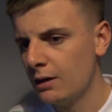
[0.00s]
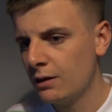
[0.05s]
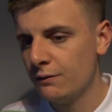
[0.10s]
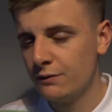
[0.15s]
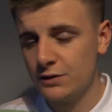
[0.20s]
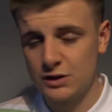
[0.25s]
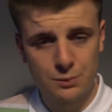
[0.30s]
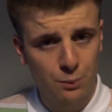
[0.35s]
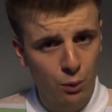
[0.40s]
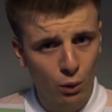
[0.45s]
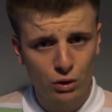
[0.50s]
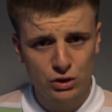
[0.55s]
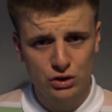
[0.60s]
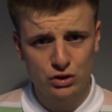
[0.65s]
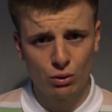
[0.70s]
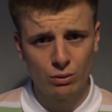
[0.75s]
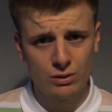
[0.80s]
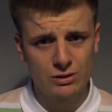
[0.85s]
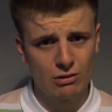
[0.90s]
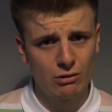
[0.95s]
sports
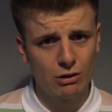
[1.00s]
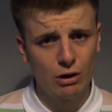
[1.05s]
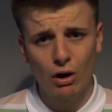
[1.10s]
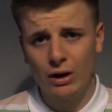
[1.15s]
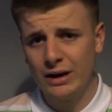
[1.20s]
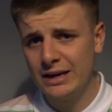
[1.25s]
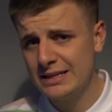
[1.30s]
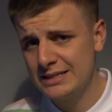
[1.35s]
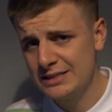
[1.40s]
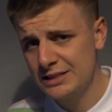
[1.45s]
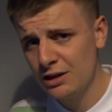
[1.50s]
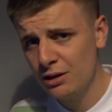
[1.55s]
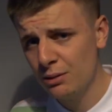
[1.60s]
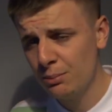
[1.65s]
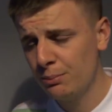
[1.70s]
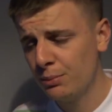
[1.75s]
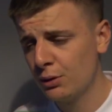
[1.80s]
stories are a lot easier,